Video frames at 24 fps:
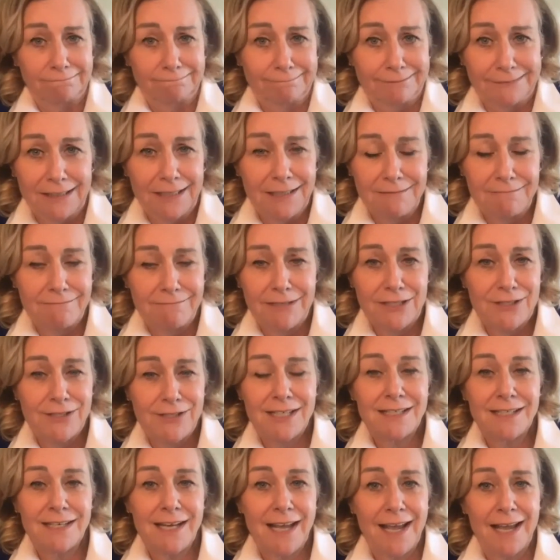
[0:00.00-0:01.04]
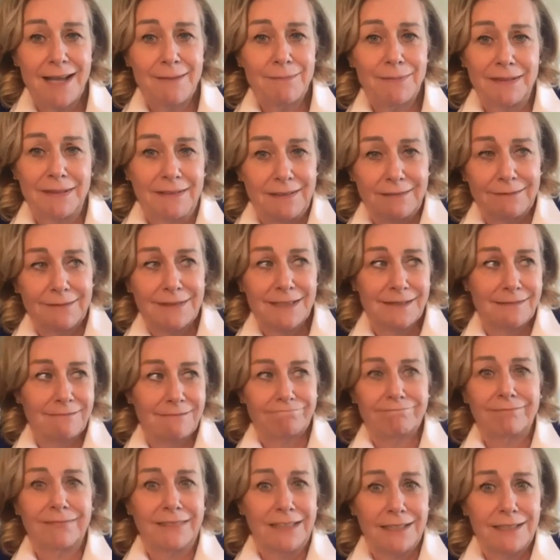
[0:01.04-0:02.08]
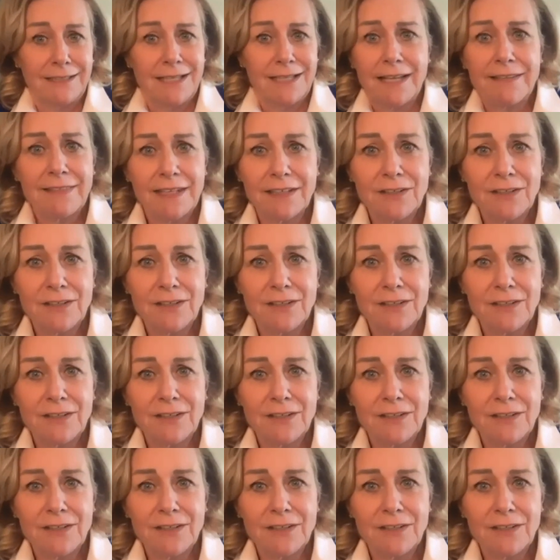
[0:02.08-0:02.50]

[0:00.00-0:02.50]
it just didn't happen. Yeah. nothing to